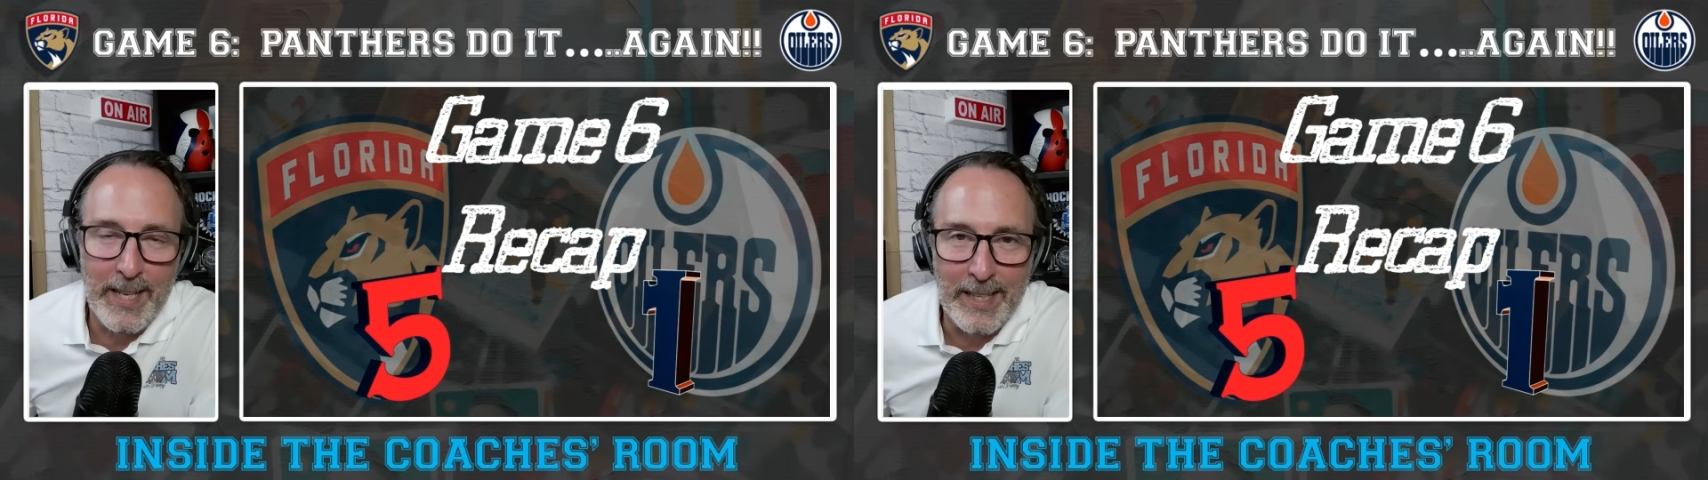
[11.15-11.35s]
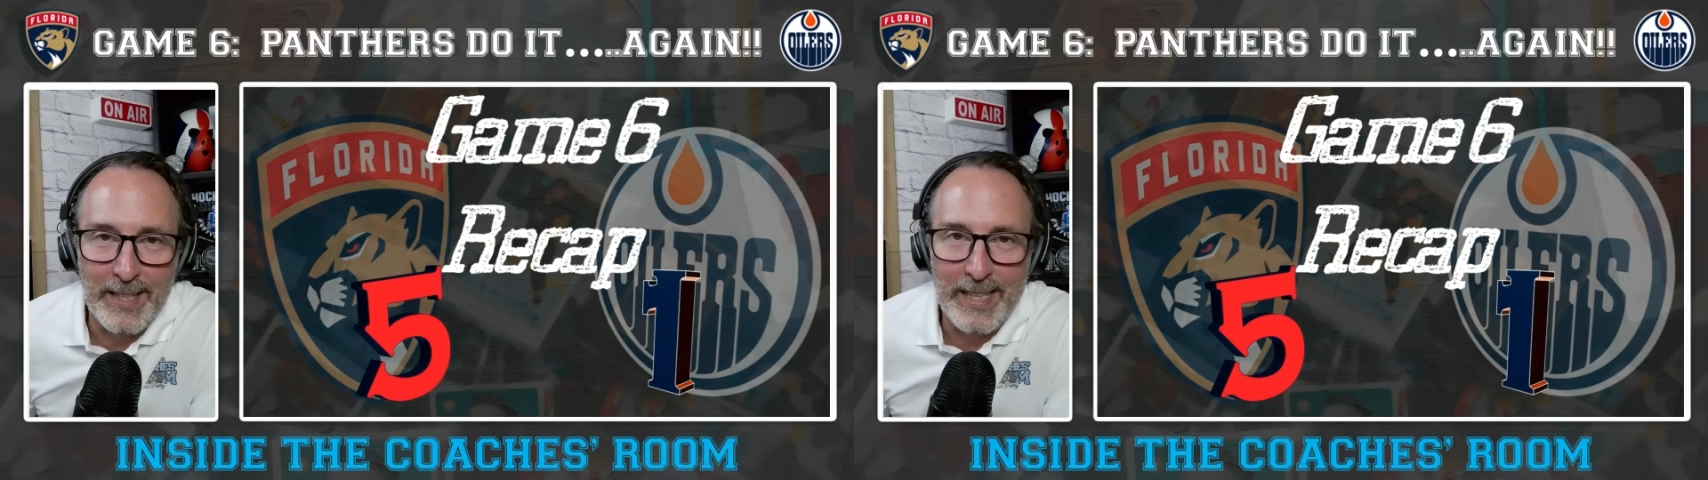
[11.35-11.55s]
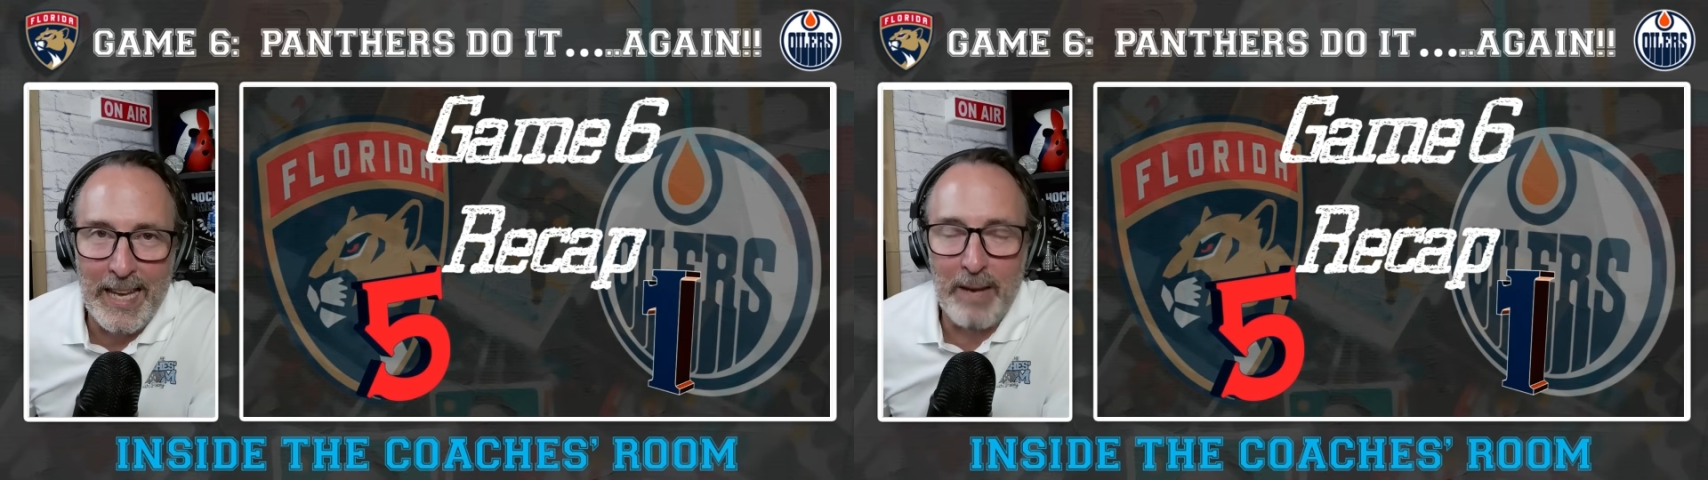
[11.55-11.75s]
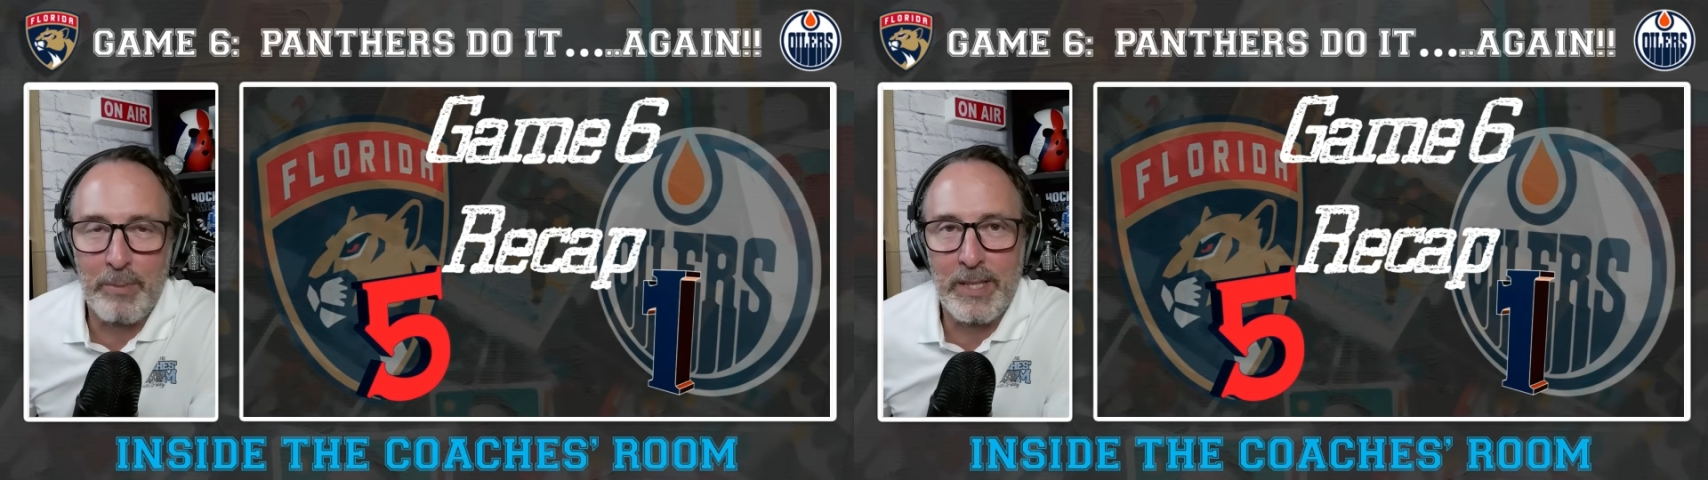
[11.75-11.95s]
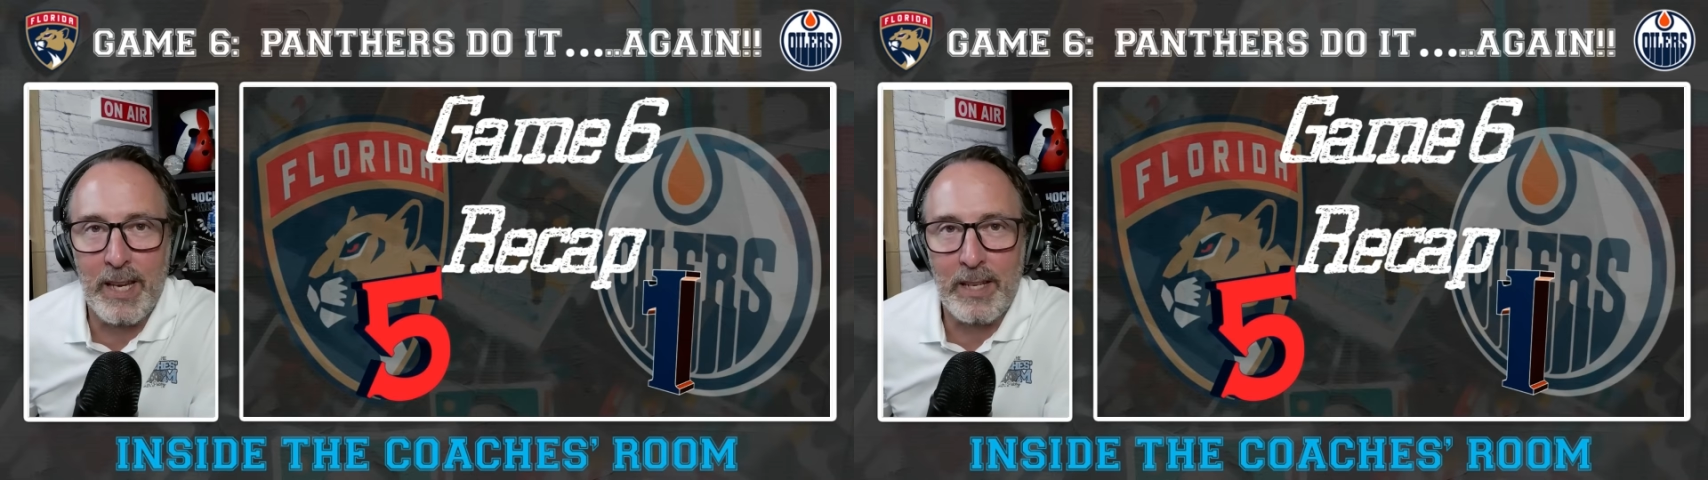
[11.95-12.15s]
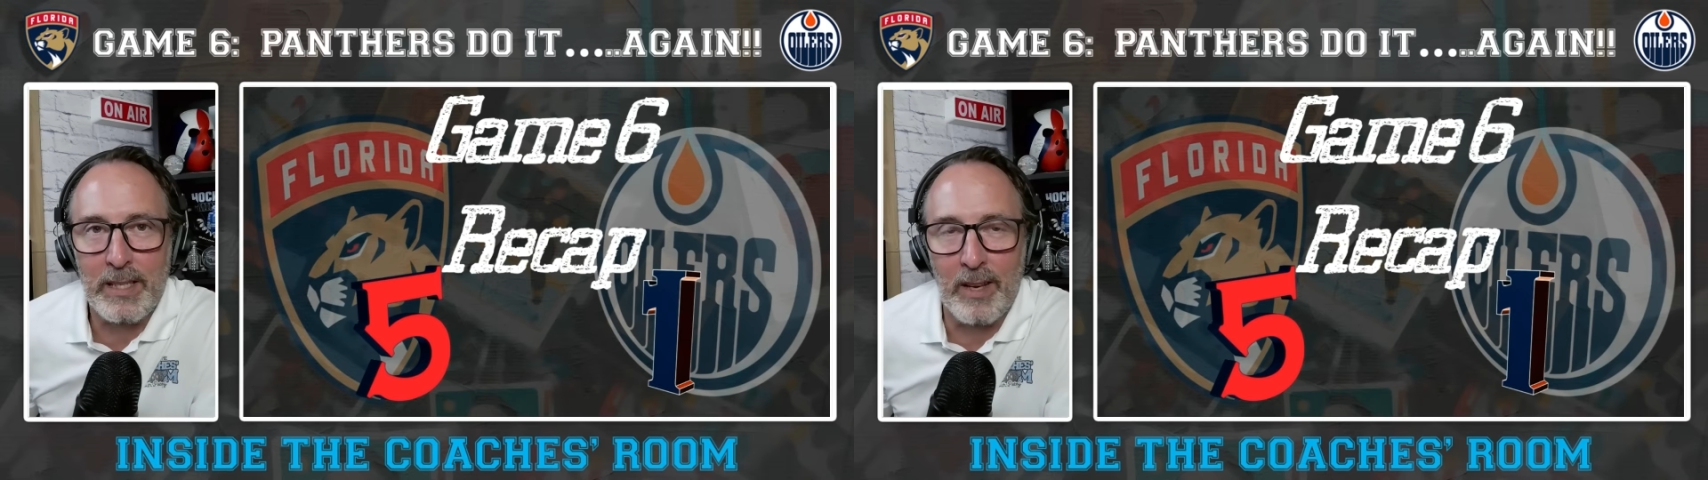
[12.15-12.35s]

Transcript: in Game 6